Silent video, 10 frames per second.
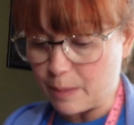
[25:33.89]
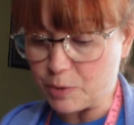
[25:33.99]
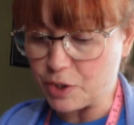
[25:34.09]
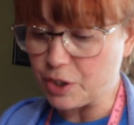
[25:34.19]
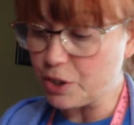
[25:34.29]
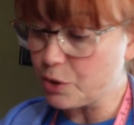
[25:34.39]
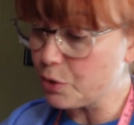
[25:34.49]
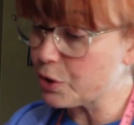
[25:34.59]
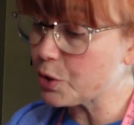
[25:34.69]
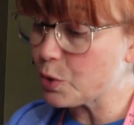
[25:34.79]
I'm just going to do
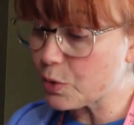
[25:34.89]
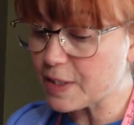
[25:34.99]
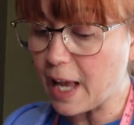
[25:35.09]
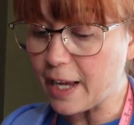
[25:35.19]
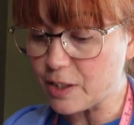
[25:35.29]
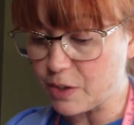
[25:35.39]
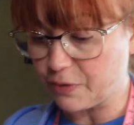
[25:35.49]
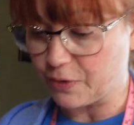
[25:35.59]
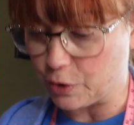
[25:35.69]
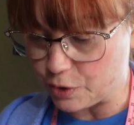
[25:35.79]
the 2 sides
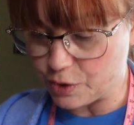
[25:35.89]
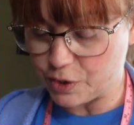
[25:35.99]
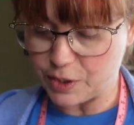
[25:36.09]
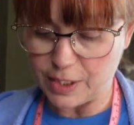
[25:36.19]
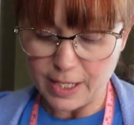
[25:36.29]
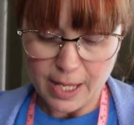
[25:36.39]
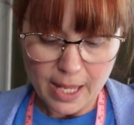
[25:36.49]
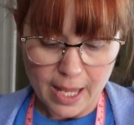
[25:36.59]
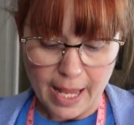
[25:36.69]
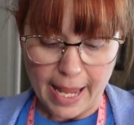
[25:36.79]
first,
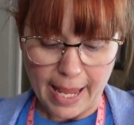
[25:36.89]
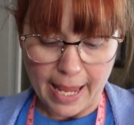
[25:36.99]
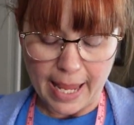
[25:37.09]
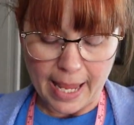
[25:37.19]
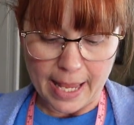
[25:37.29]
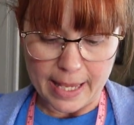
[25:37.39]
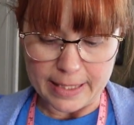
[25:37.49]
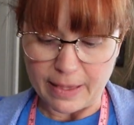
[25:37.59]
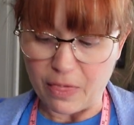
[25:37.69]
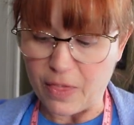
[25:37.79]

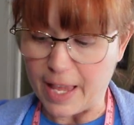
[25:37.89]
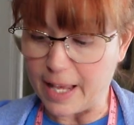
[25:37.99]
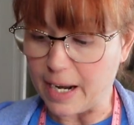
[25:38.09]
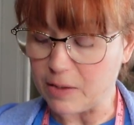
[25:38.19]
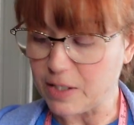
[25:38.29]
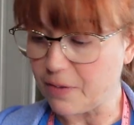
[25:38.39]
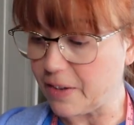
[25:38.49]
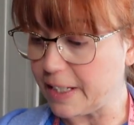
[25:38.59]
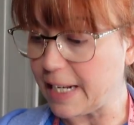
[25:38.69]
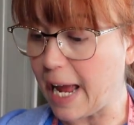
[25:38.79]
and then I'll see if I
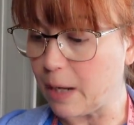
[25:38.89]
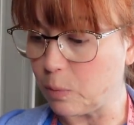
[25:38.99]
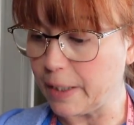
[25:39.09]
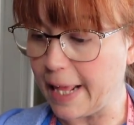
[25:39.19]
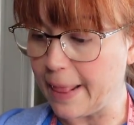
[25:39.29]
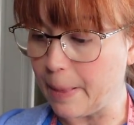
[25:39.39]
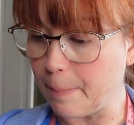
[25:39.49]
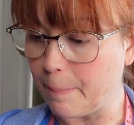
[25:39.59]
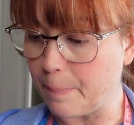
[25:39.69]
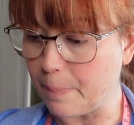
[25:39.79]
need to add one in
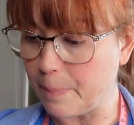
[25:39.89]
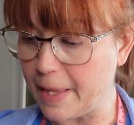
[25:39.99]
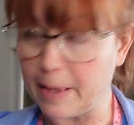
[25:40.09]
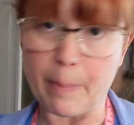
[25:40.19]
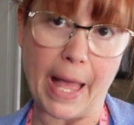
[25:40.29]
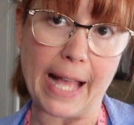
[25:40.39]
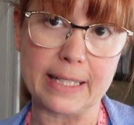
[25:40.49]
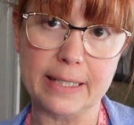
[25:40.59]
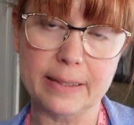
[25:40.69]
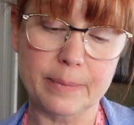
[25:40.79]
the
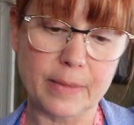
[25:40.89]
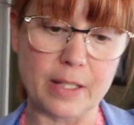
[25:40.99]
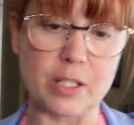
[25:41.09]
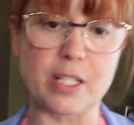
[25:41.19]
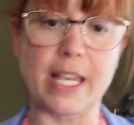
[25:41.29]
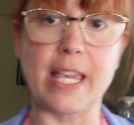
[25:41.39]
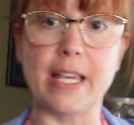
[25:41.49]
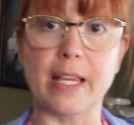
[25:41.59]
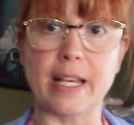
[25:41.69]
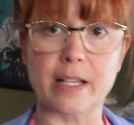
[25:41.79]
back, because
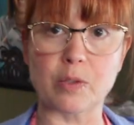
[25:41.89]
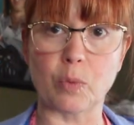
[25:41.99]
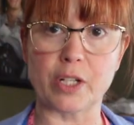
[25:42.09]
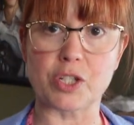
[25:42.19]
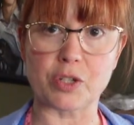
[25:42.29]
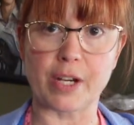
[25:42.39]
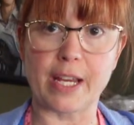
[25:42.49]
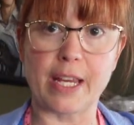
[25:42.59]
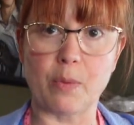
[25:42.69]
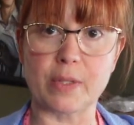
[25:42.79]
he doesn't want it
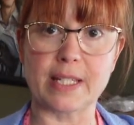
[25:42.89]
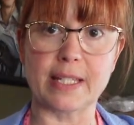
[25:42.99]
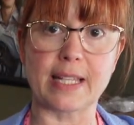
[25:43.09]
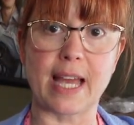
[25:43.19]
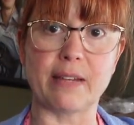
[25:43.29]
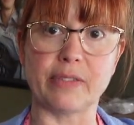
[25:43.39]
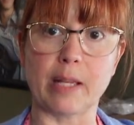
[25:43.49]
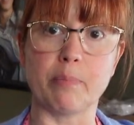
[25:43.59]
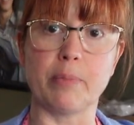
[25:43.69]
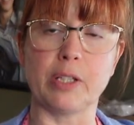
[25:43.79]
straight. He wants it to kind of
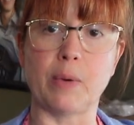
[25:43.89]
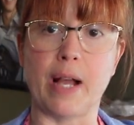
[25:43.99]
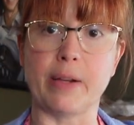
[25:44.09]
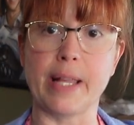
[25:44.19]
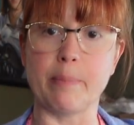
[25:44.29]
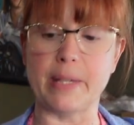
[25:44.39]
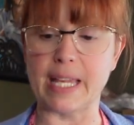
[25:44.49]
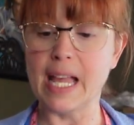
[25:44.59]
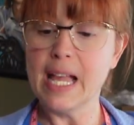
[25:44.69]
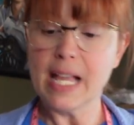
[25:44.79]
like billow out and
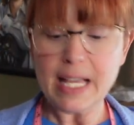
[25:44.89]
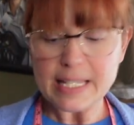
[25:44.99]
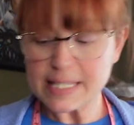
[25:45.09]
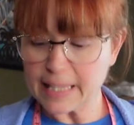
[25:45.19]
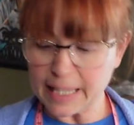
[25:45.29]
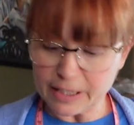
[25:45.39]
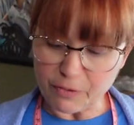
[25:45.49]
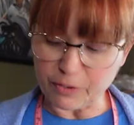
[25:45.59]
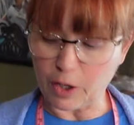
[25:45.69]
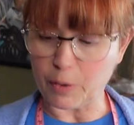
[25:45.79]
be slightly
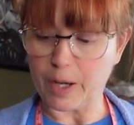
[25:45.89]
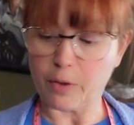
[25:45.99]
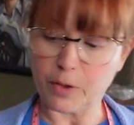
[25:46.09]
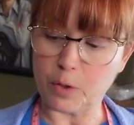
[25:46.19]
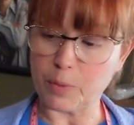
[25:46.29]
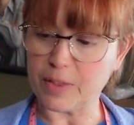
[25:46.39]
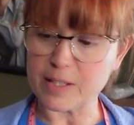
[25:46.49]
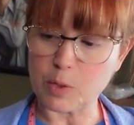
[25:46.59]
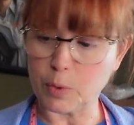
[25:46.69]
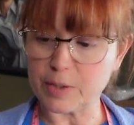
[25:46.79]
flowy, although with
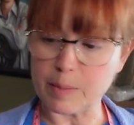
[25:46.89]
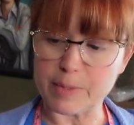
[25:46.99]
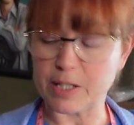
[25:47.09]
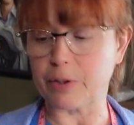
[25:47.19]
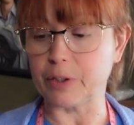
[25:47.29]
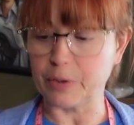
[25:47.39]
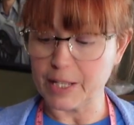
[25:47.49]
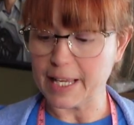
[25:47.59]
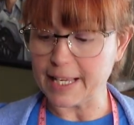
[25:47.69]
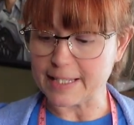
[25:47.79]
this quilting material
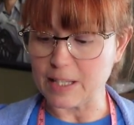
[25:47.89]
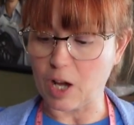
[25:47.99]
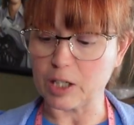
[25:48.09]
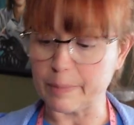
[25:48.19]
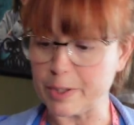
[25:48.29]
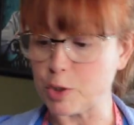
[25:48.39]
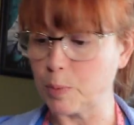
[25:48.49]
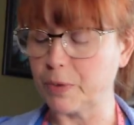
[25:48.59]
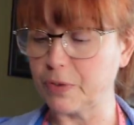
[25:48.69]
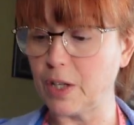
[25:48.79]
it's not going to be
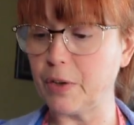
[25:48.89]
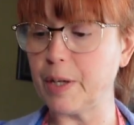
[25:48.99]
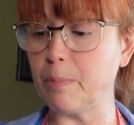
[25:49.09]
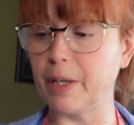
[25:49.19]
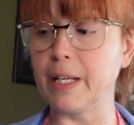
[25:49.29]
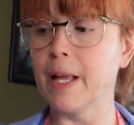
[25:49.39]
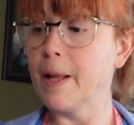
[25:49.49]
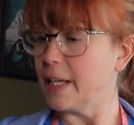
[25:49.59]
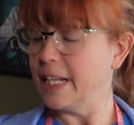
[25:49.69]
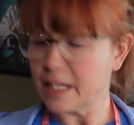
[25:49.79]
super flowy, but
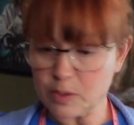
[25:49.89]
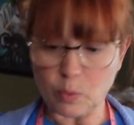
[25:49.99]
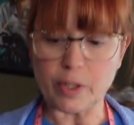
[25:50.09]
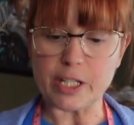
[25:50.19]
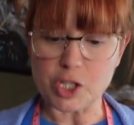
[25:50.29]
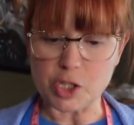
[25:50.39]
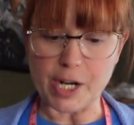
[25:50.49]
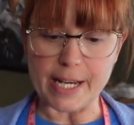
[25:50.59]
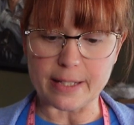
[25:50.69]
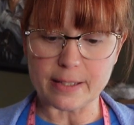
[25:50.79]
he doesn't want it
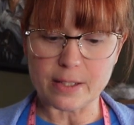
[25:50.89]
straight.